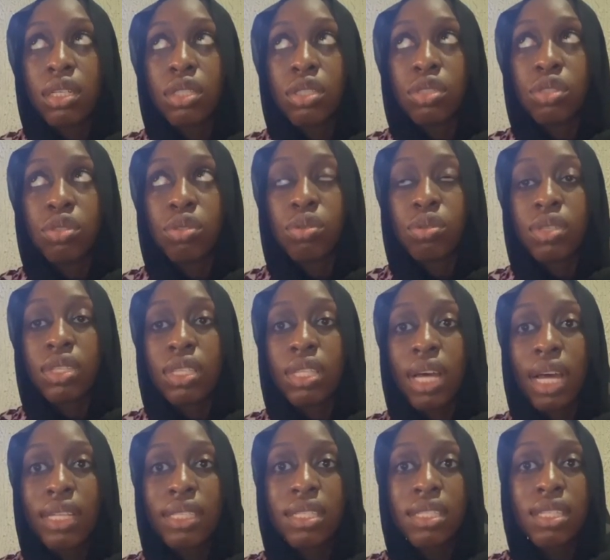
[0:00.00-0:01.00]
you
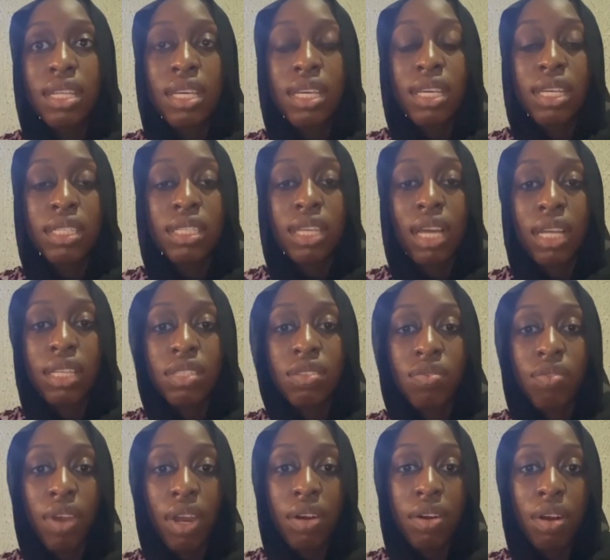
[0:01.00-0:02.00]
start taking the
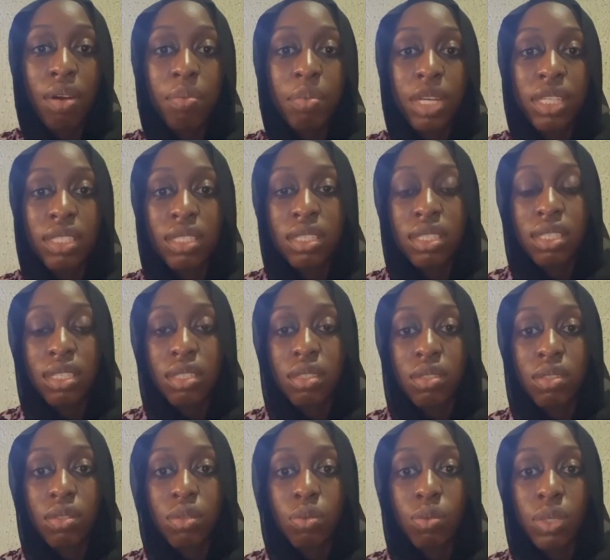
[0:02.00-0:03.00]
antiviral
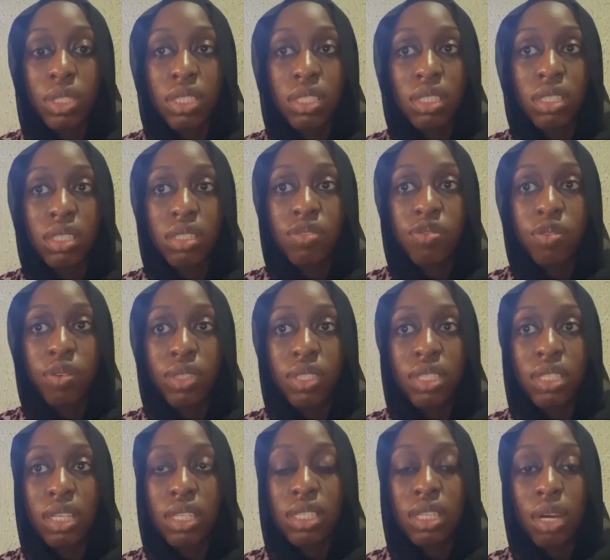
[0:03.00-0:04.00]
medicine within
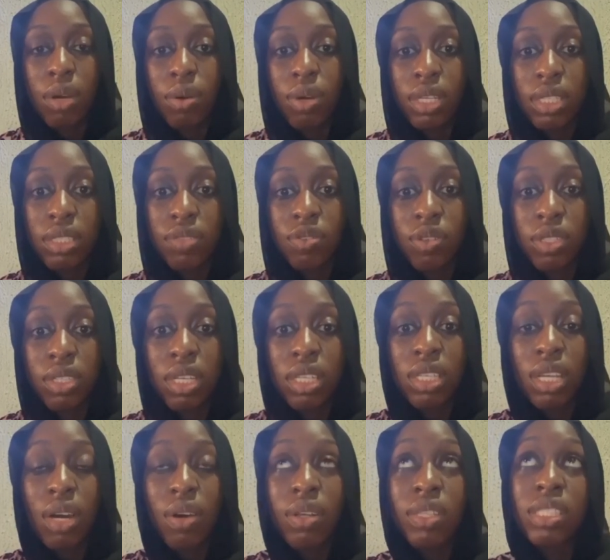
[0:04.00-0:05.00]
48 hours.
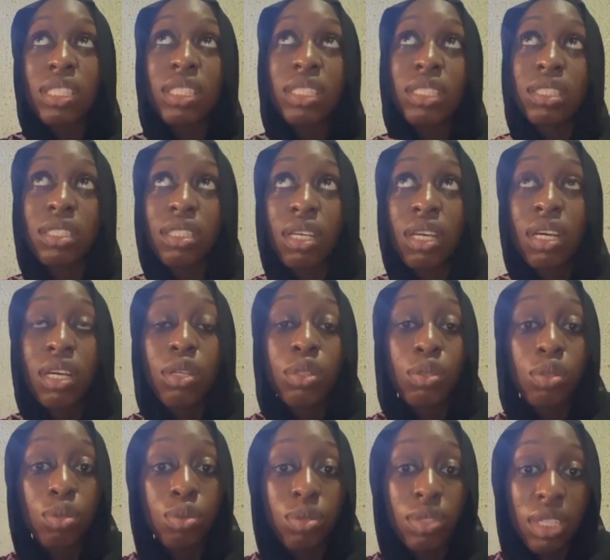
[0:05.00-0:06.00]
48 hours is
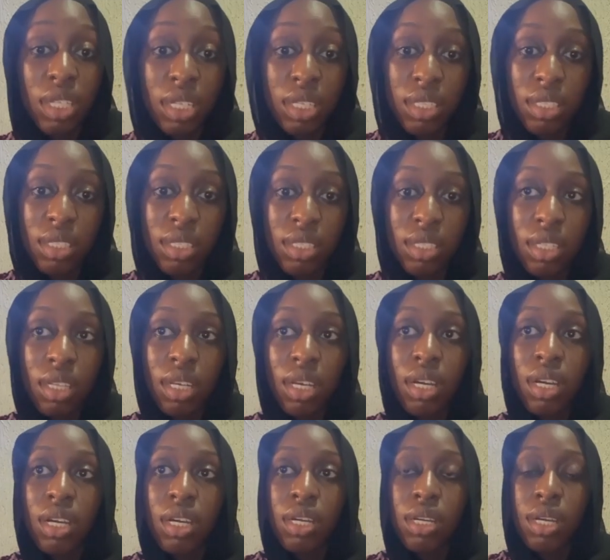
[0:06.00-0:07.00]
2 days.
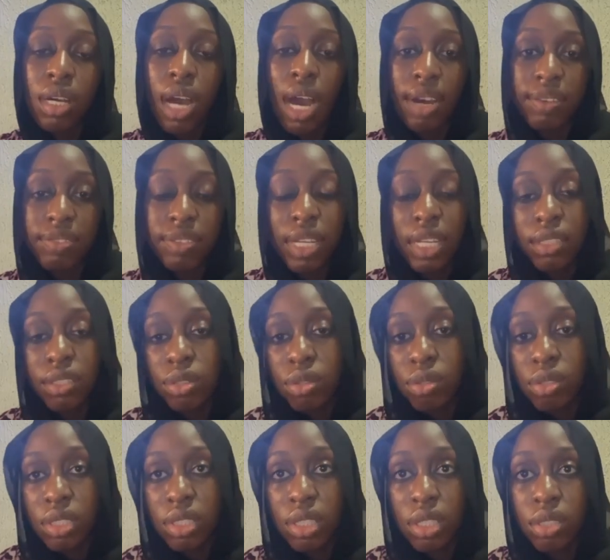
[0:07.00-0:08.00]
after the
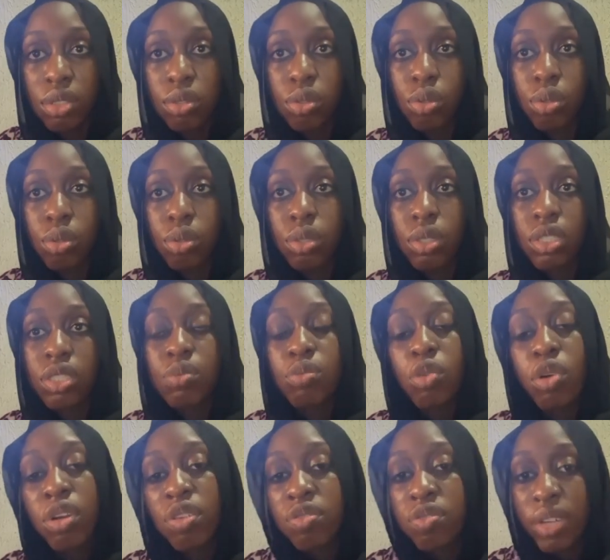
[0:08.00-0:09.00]
onset, so it's
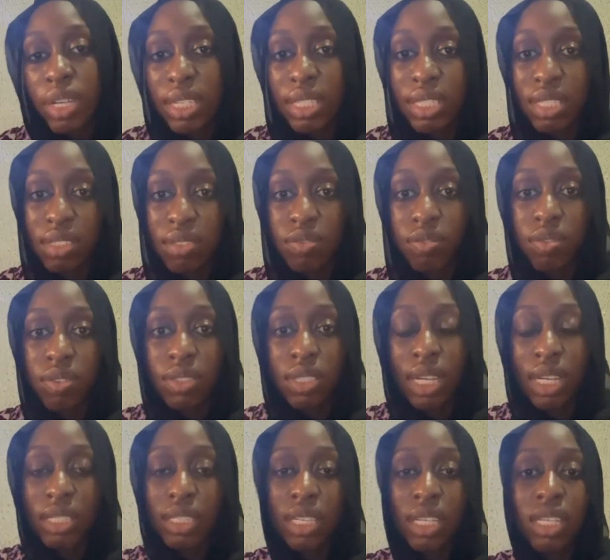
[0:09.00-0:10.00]
more effective
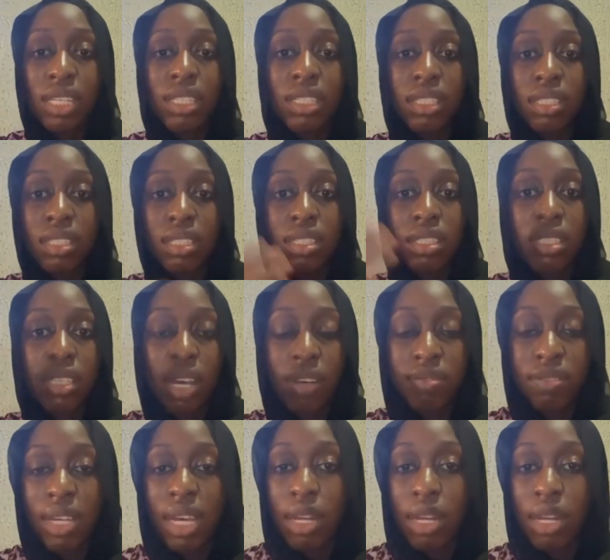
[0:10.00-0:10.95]
than taking it after a